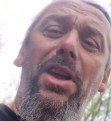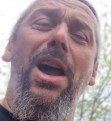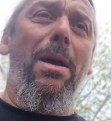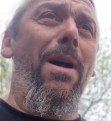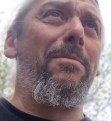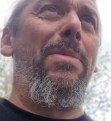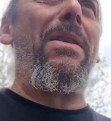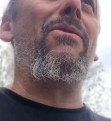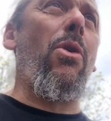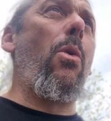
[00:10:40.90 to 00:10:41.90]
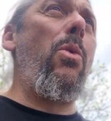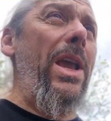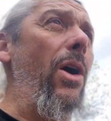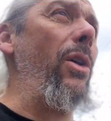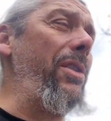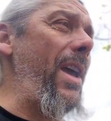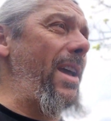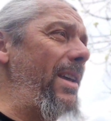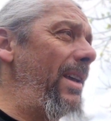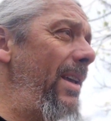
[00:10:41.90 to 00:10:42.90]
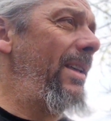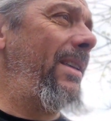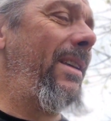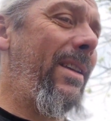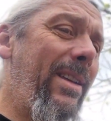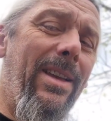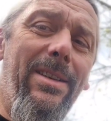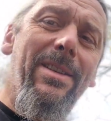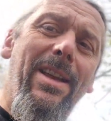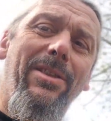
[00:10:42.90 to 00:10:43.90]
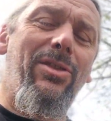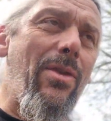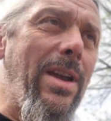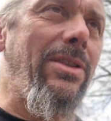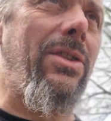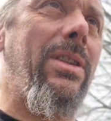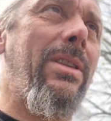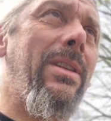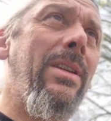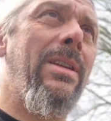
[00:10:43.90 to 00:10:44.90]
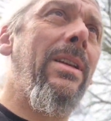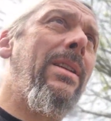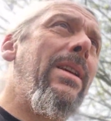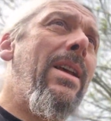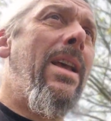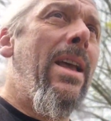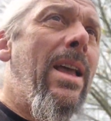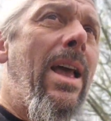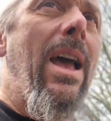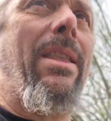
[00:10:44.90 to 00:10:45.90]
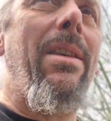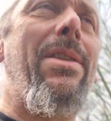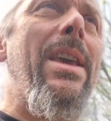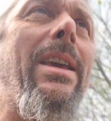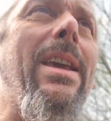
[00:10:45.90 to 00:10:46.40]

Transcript: time I've been for a wee all day. Isn't that strange? And the thing